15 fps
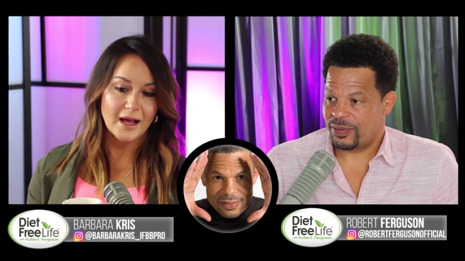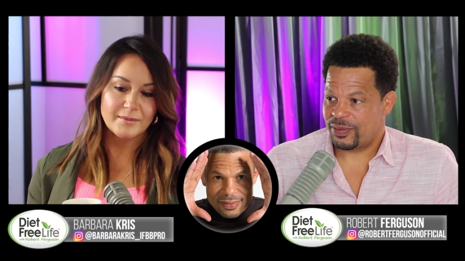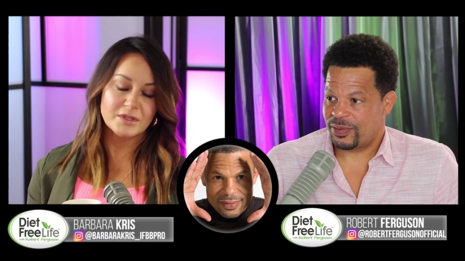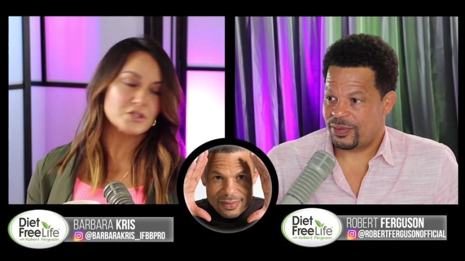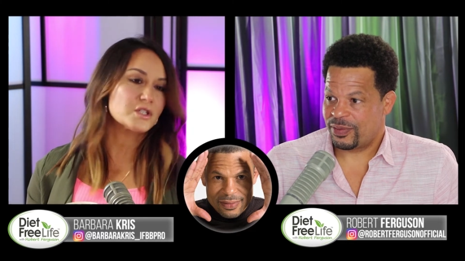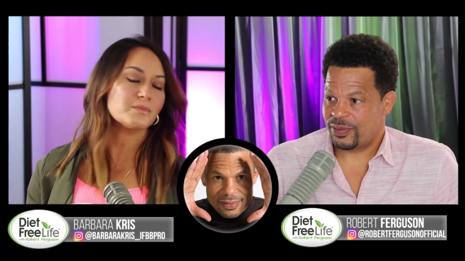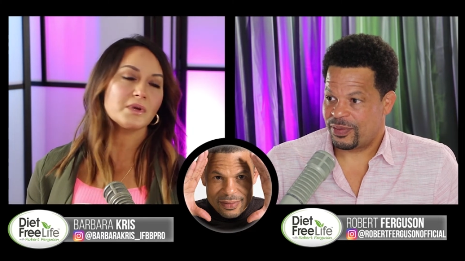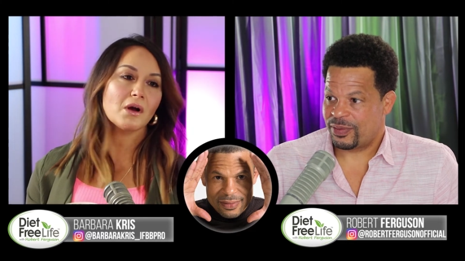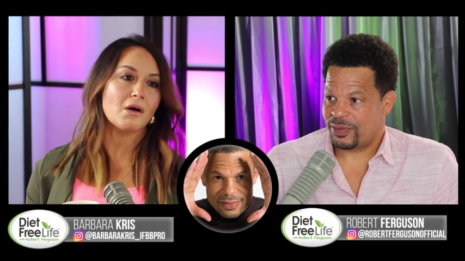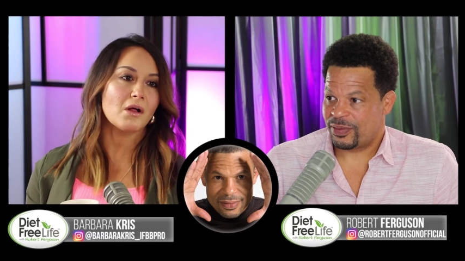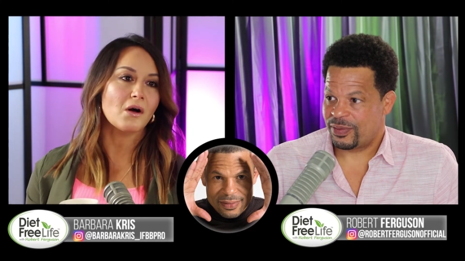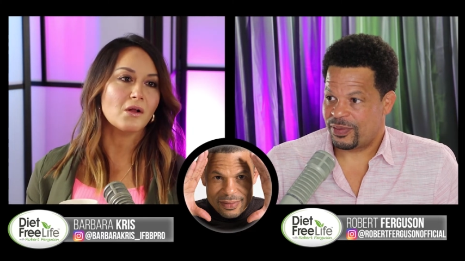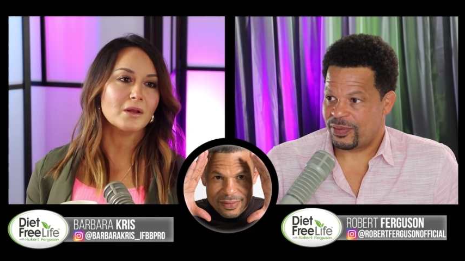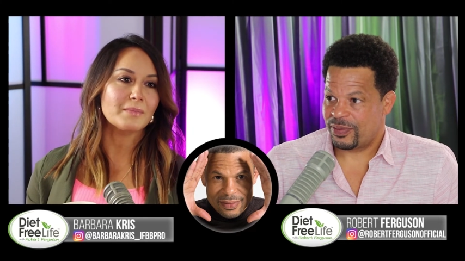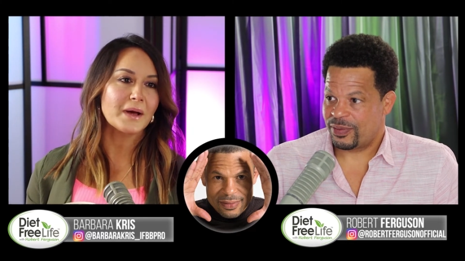Speaker 1: I mean, you should be
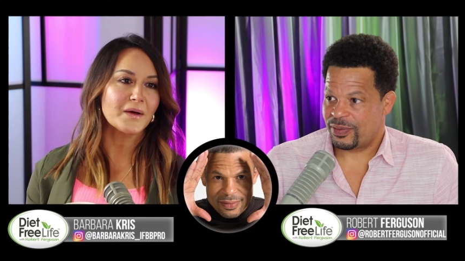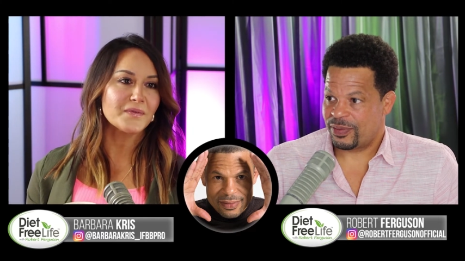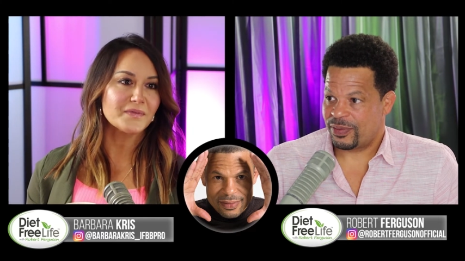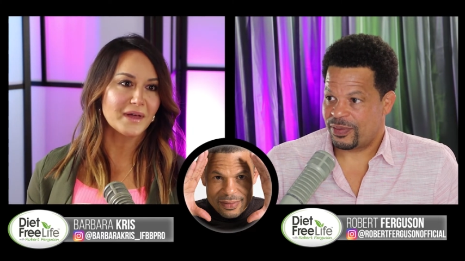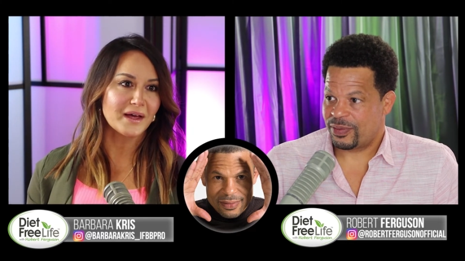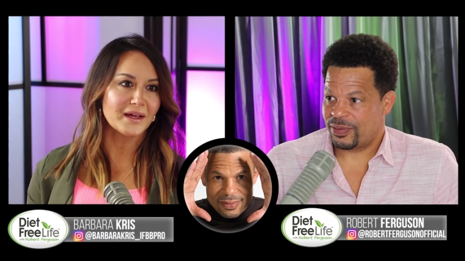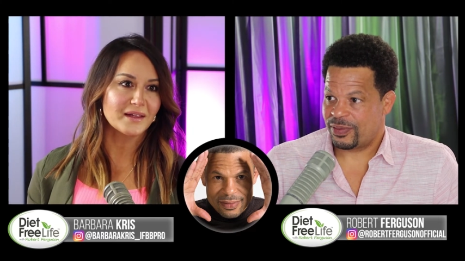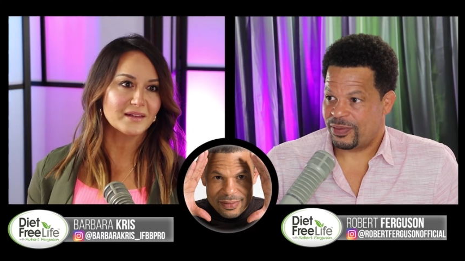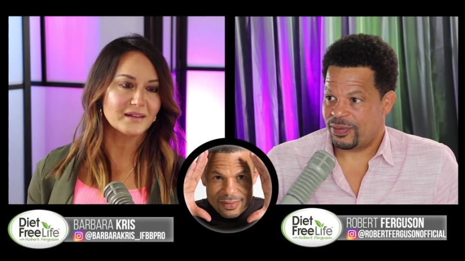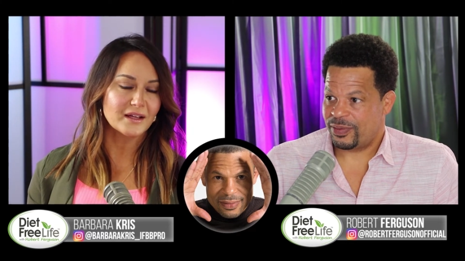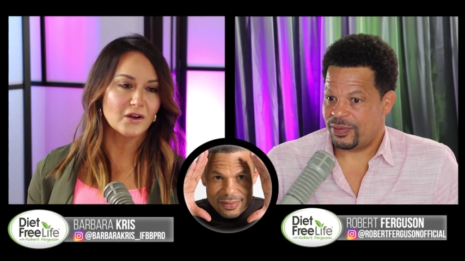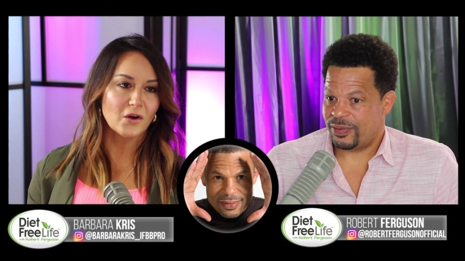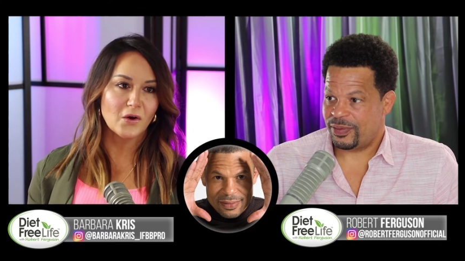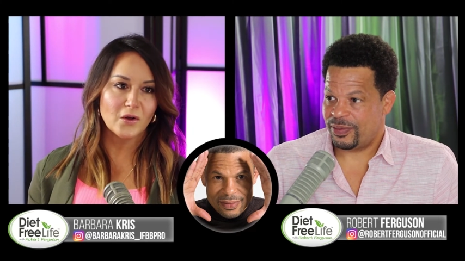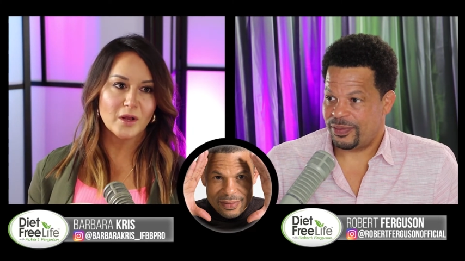all, all about that,
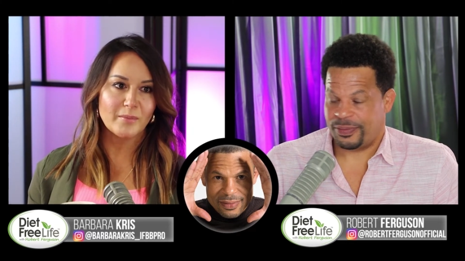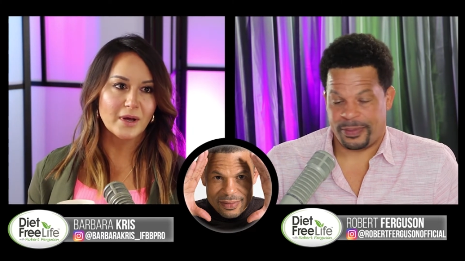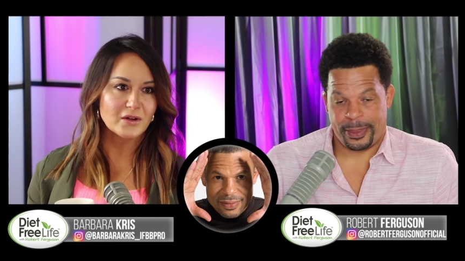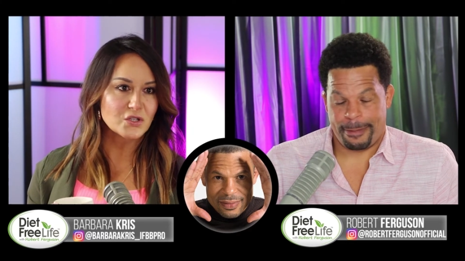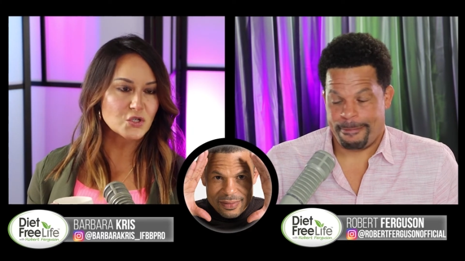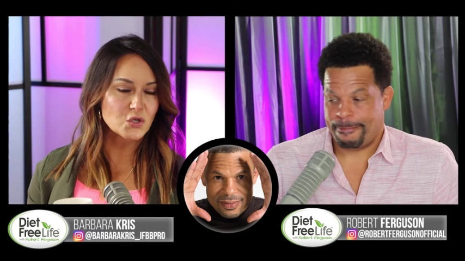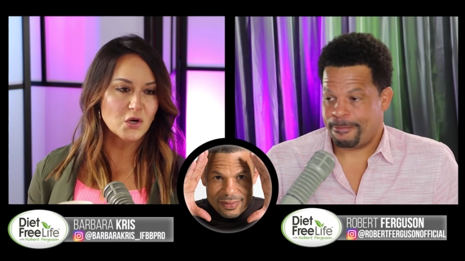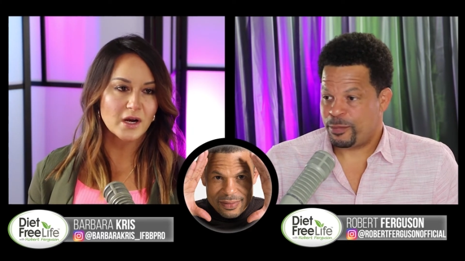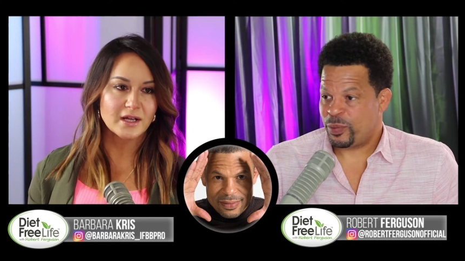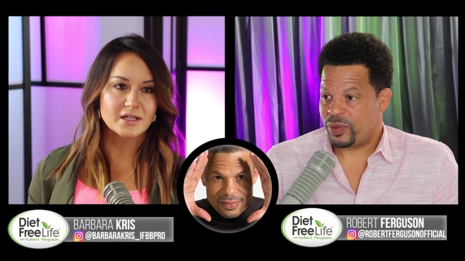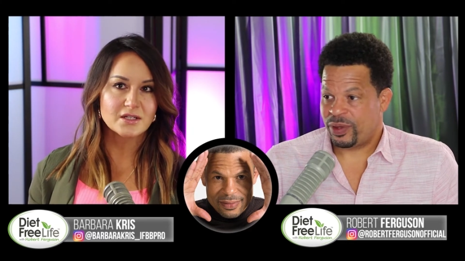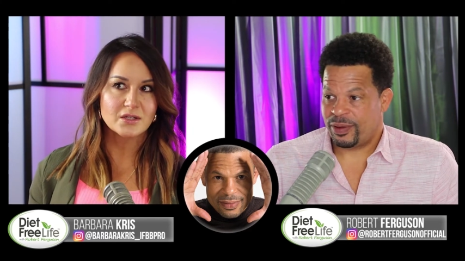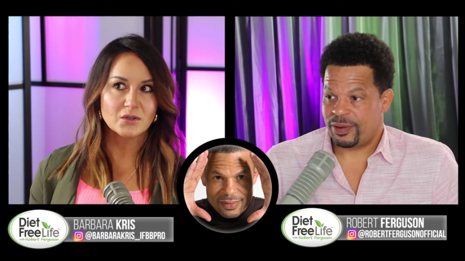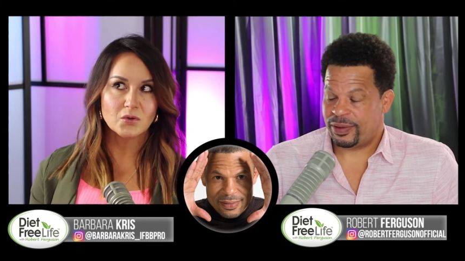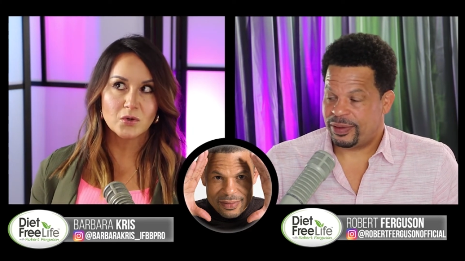like all about
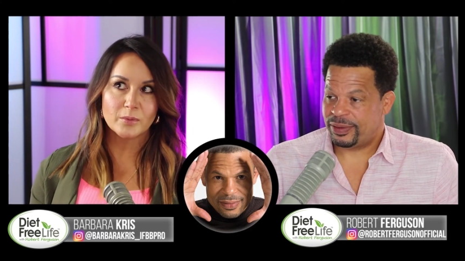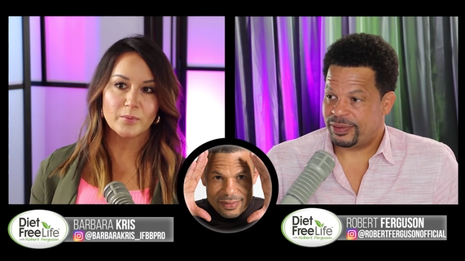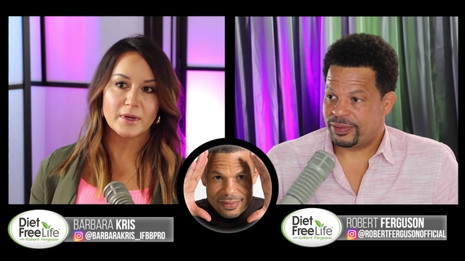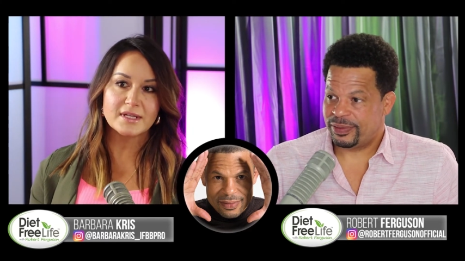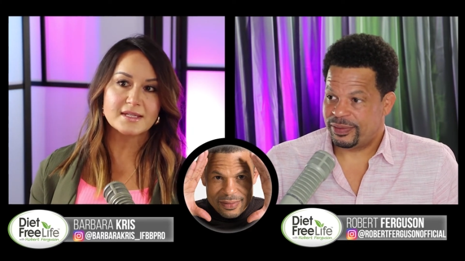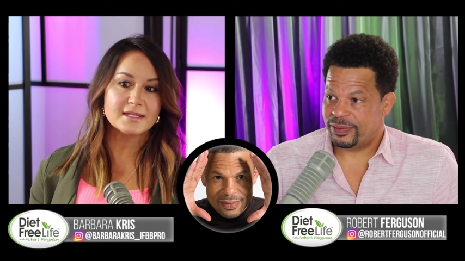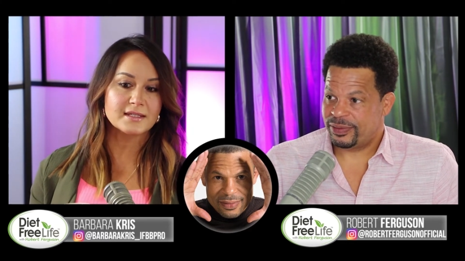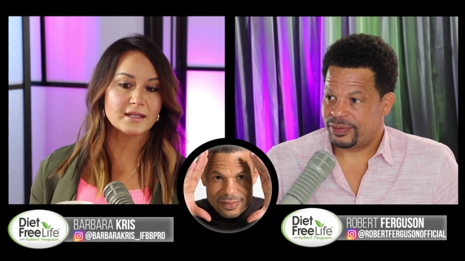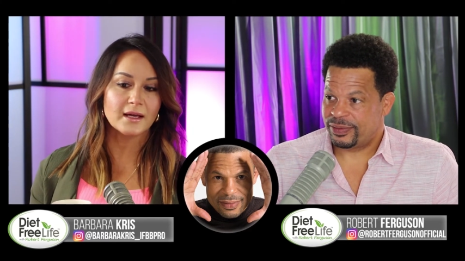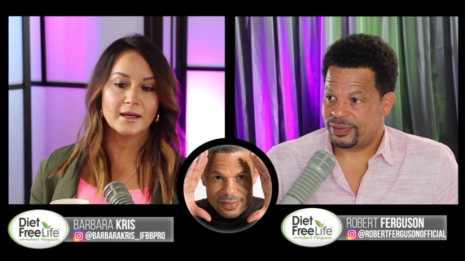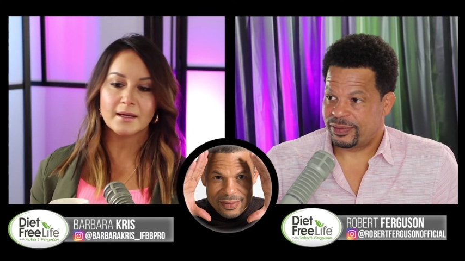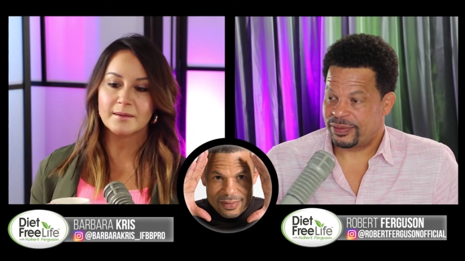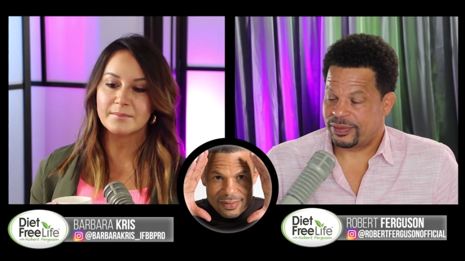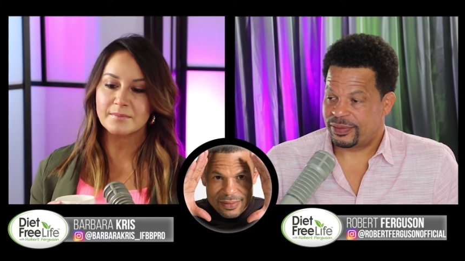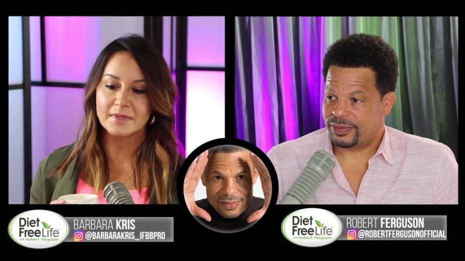trying to incorporate
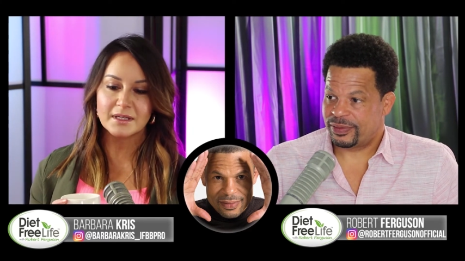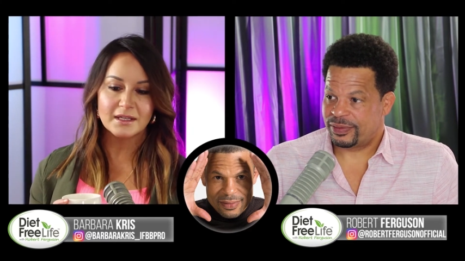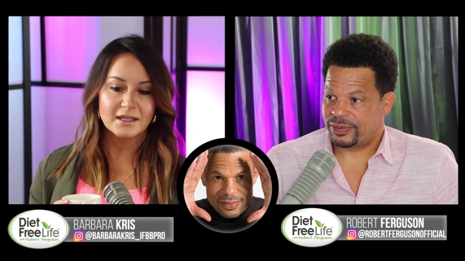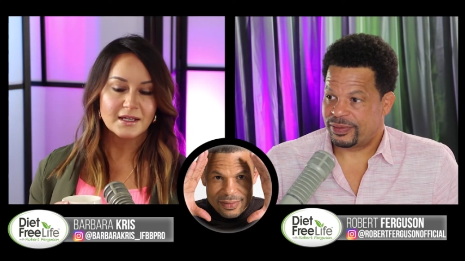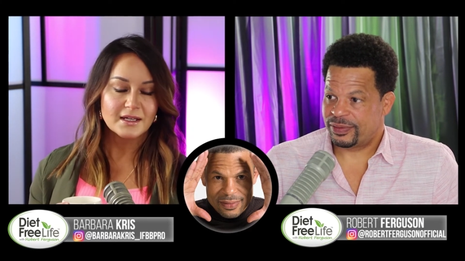some